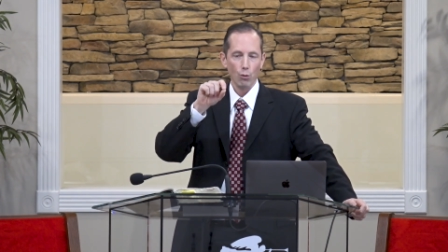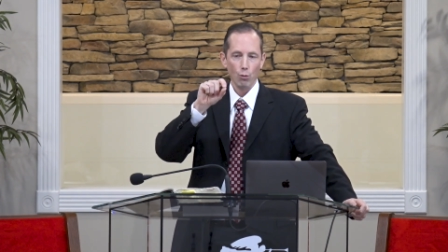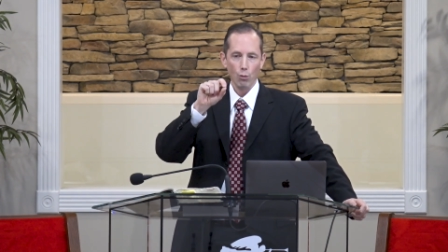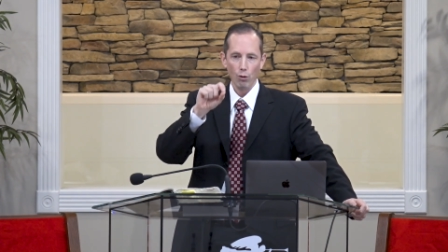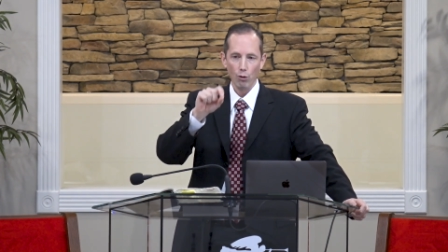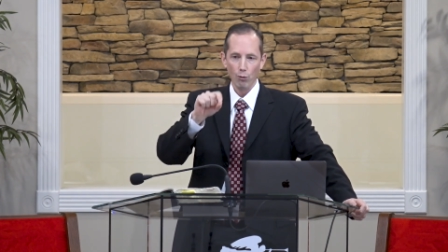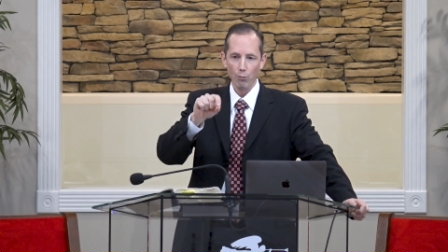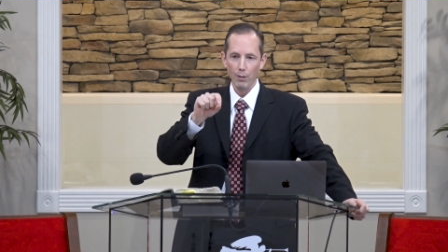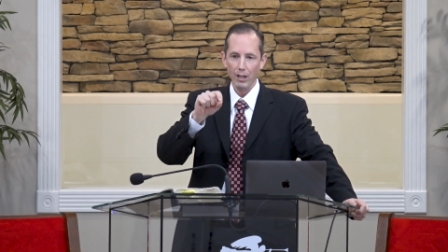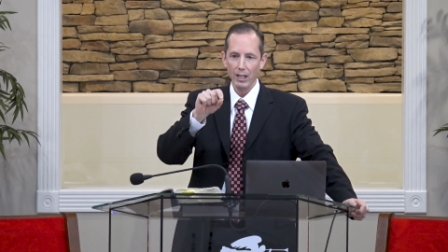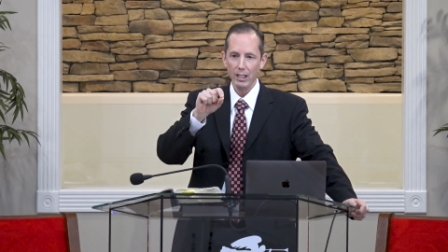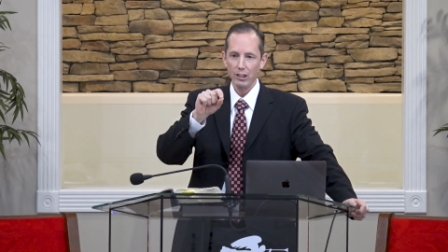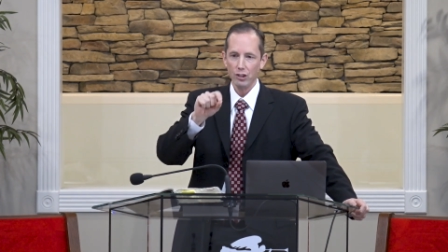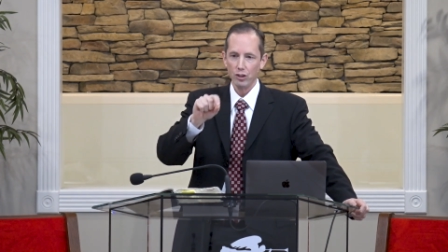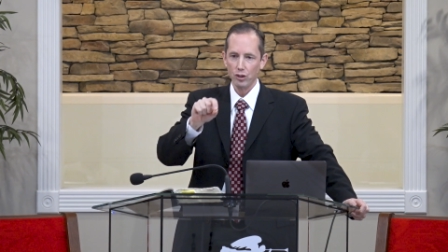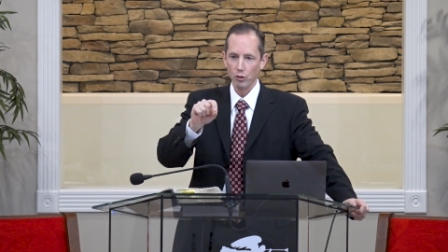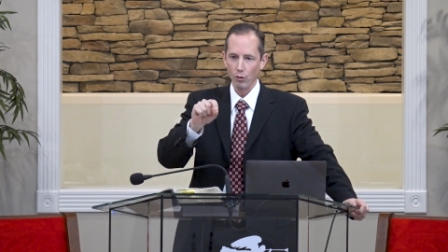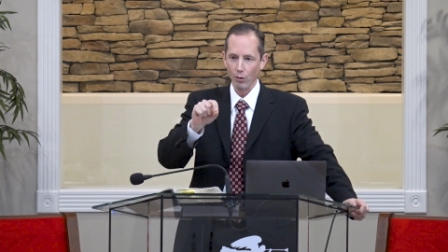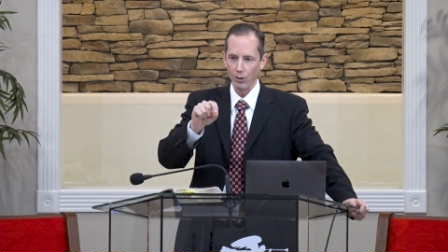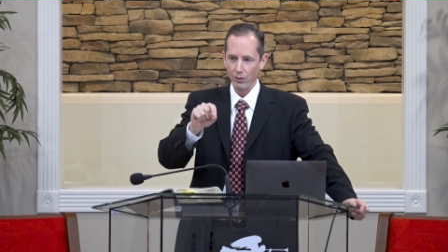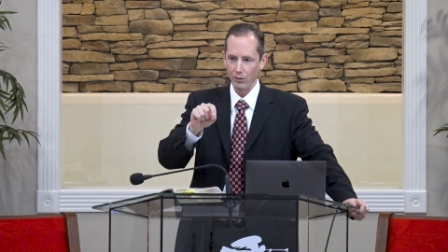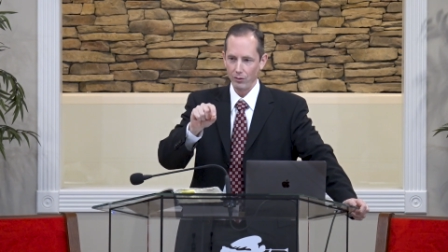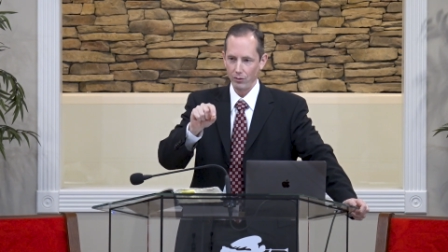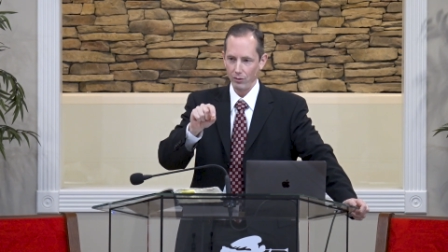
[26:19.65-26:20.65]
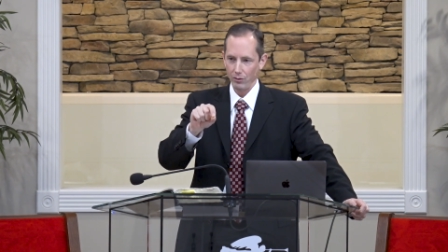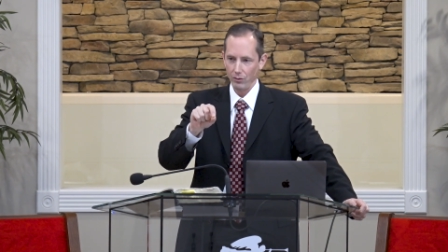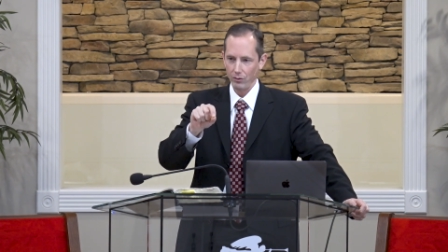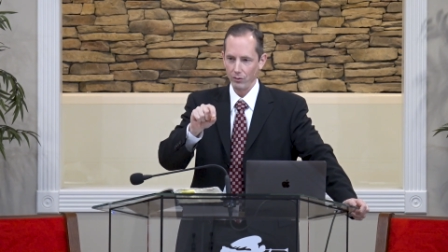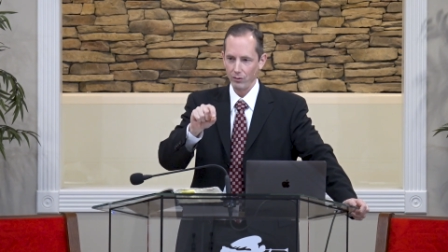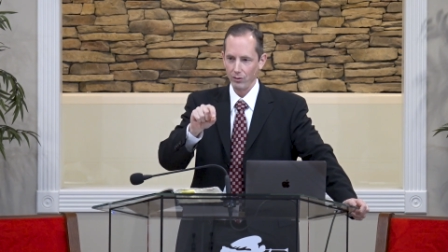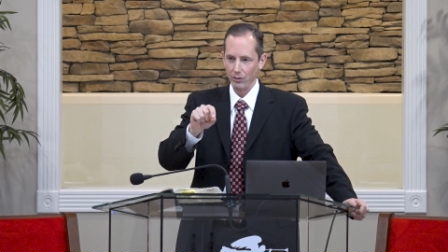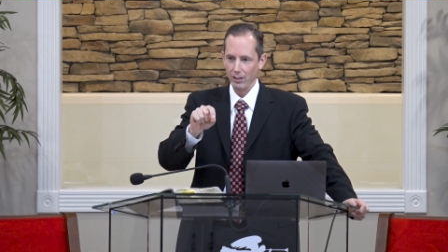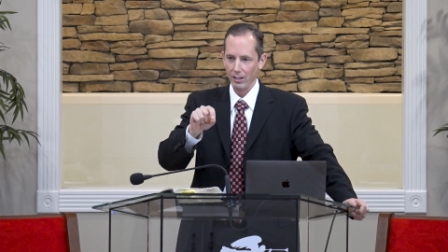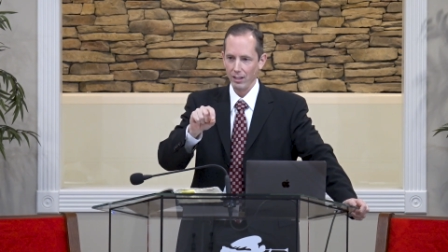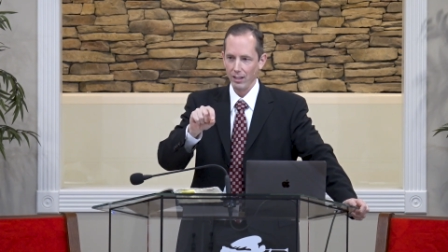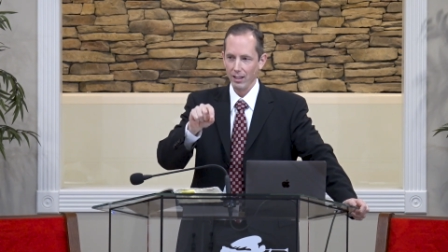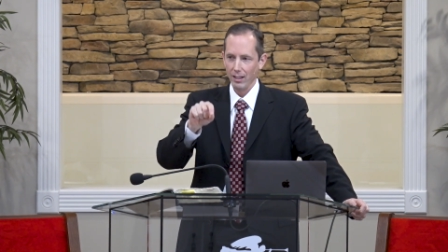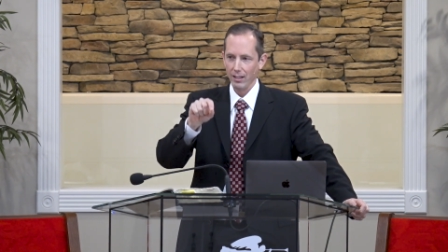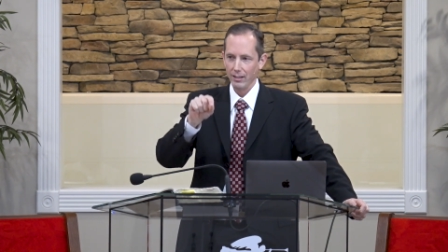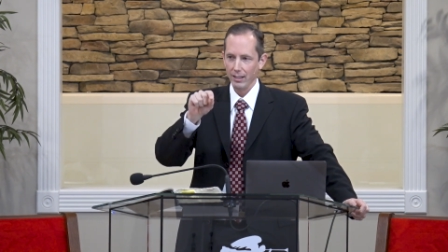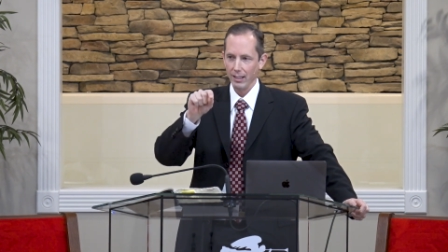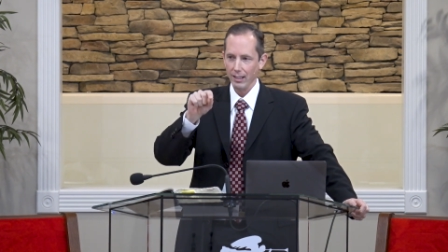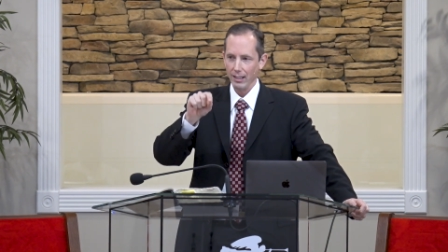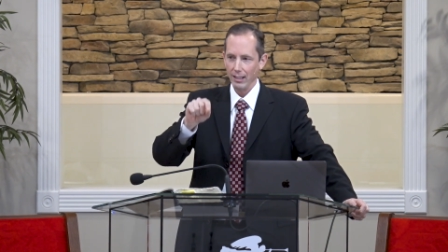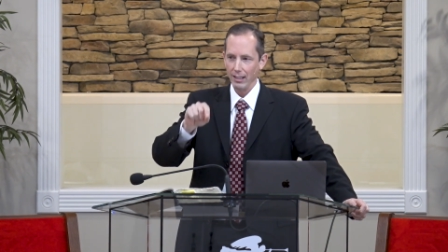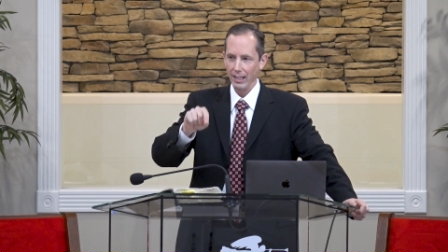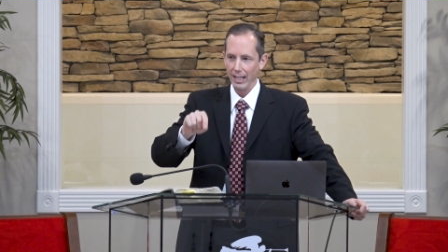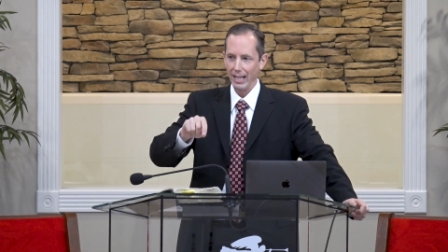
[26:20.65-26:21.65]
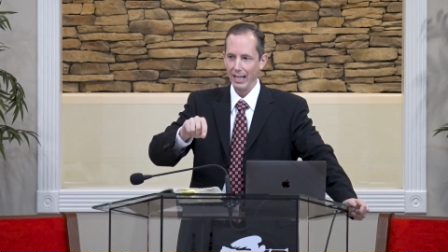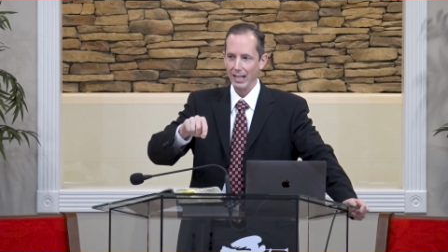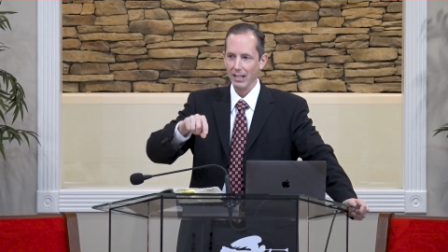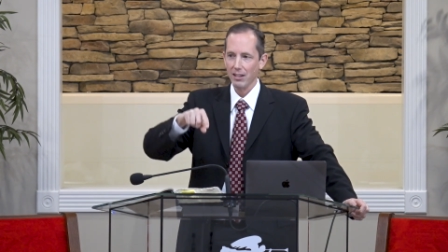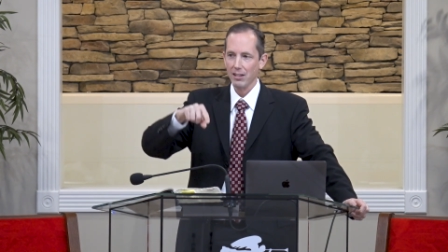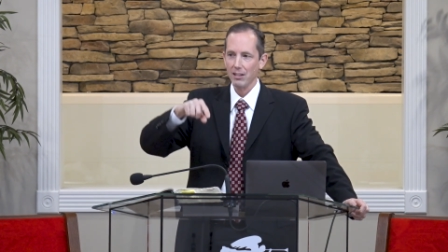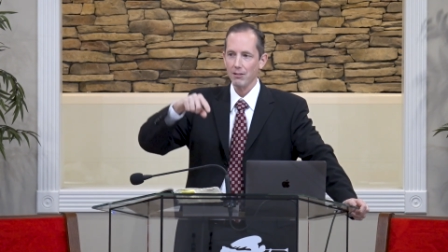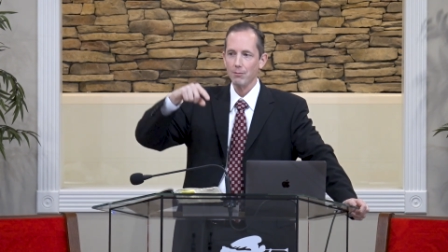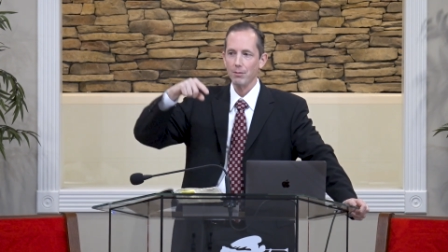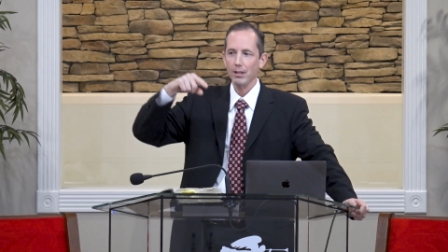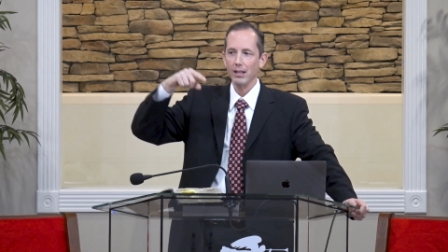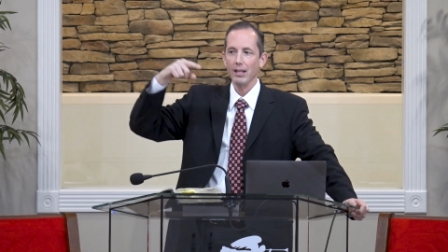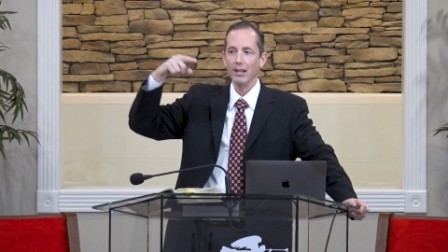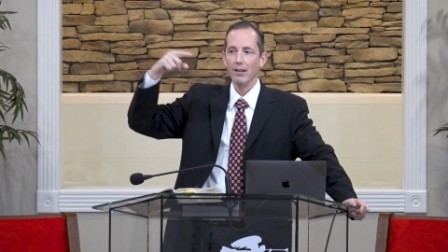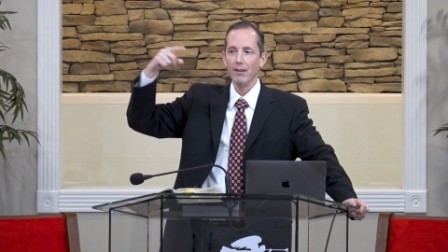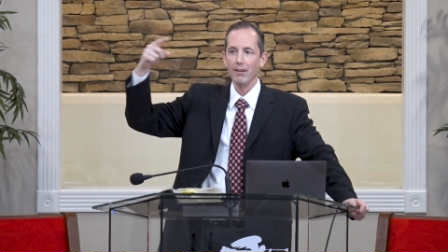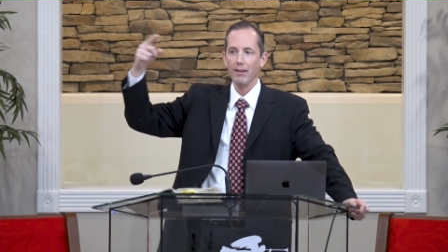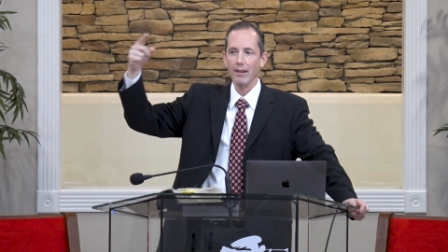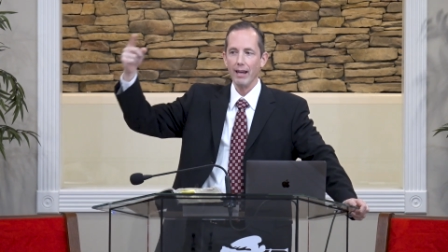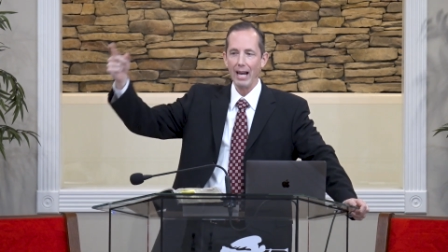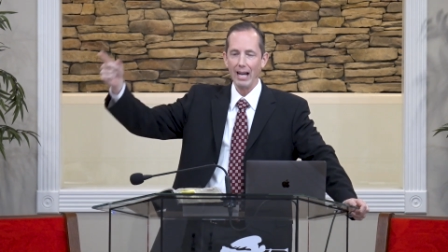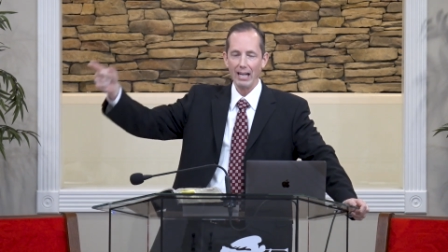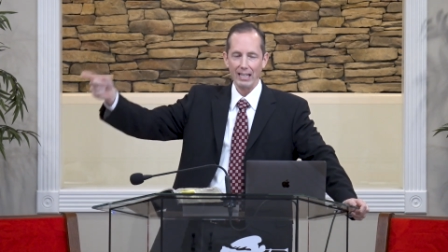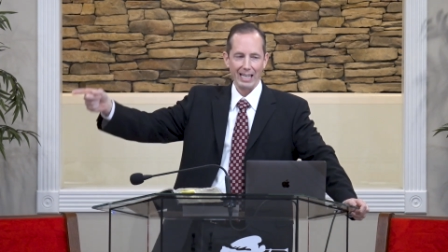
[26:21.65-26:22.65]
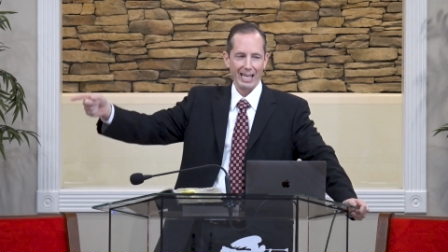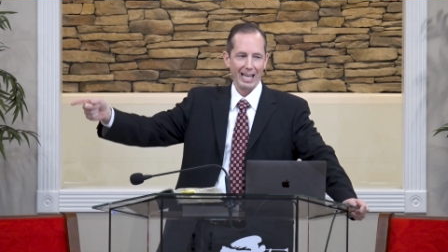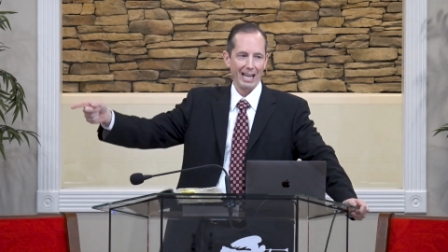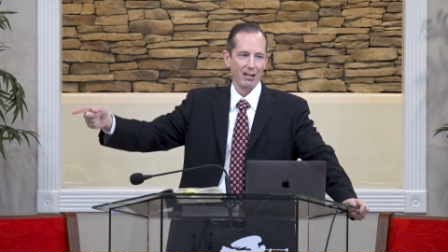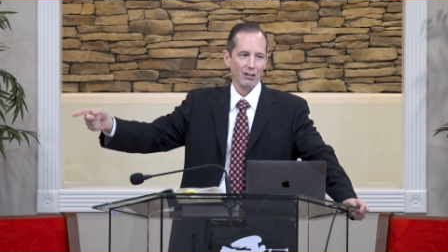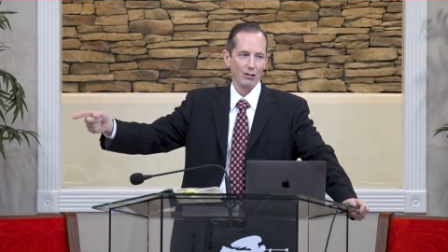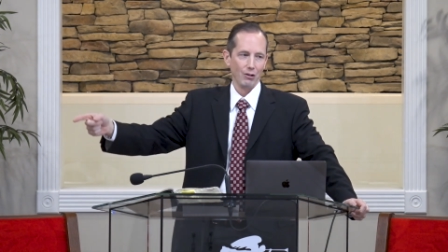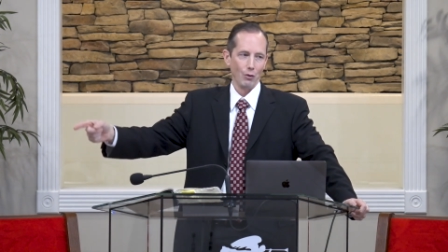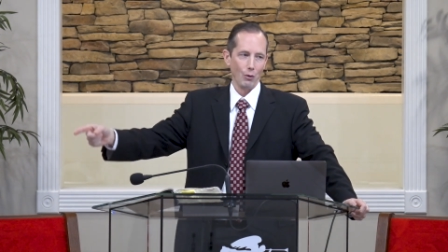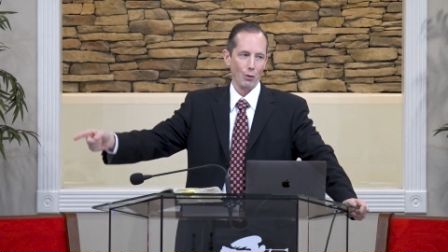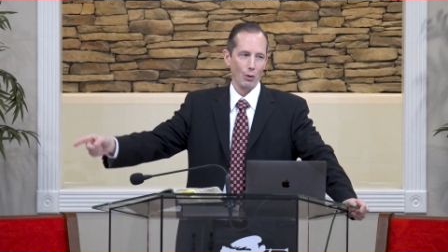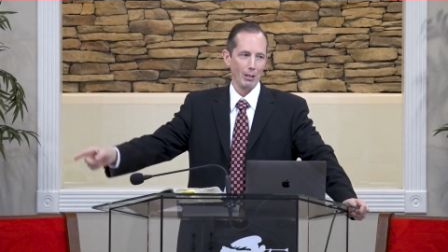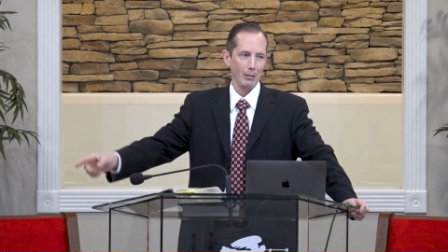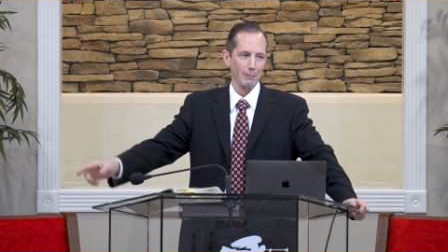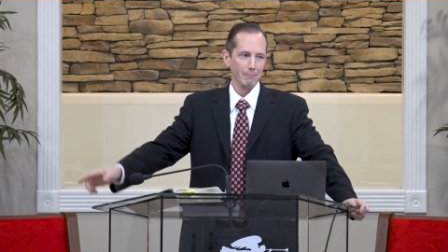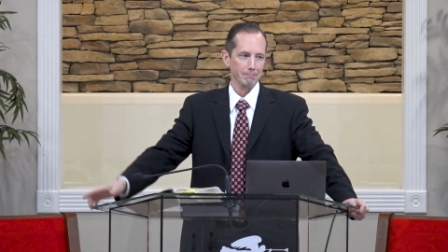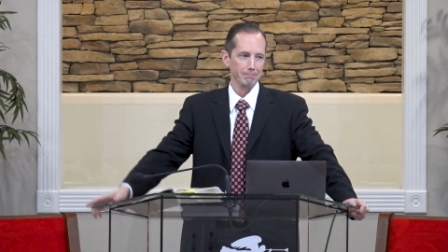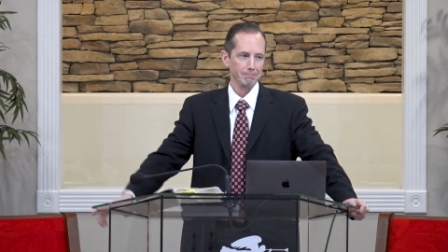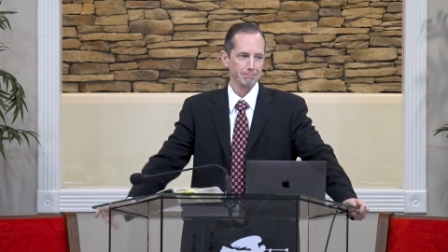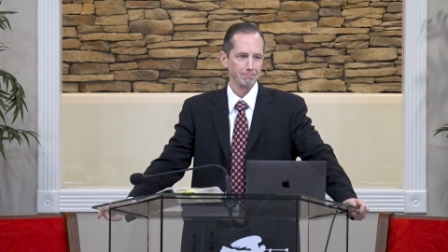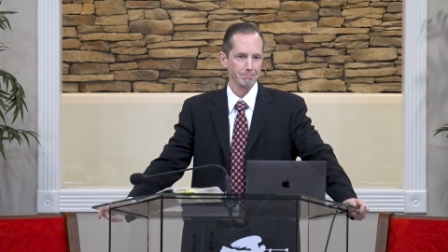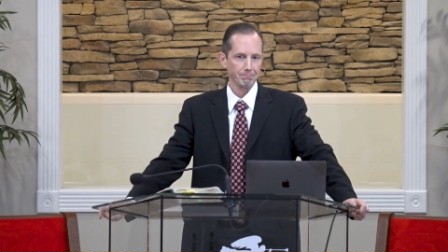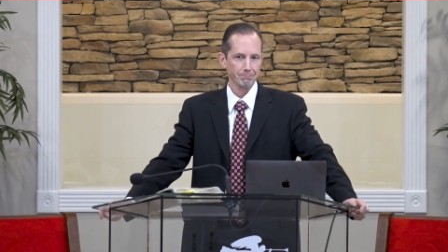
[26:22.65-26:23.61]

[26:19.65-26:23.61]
will make choices that land them in that category.